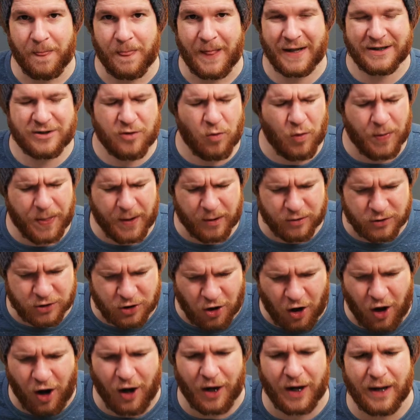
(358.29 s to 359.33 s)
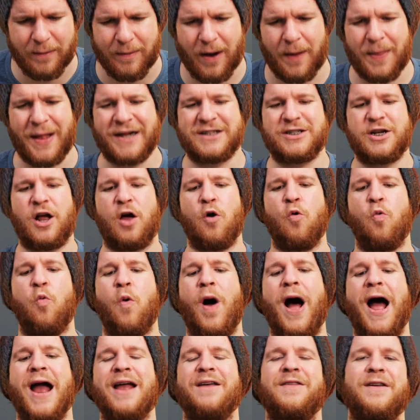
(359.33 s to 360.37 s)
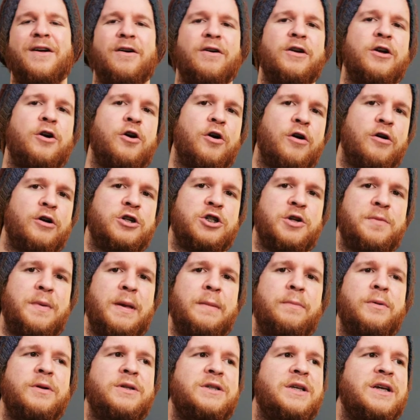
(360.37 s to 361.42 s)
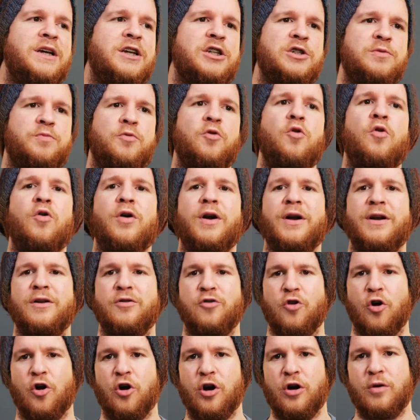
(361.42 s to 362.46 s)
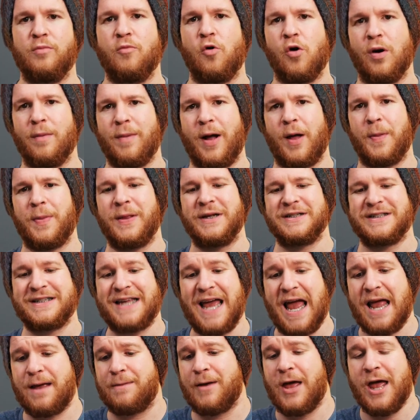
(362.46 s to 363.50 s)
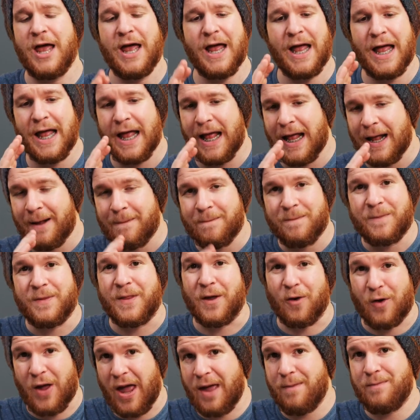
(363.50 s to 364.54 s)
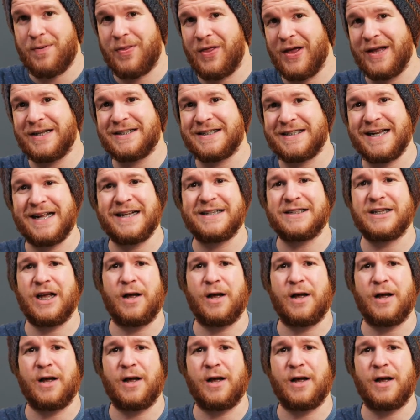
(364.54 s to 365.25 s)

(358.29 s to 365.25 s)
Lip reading: That's not what they're talking about. That's not why they're encouraging people to explore and learn more about this game. Their gameplay stands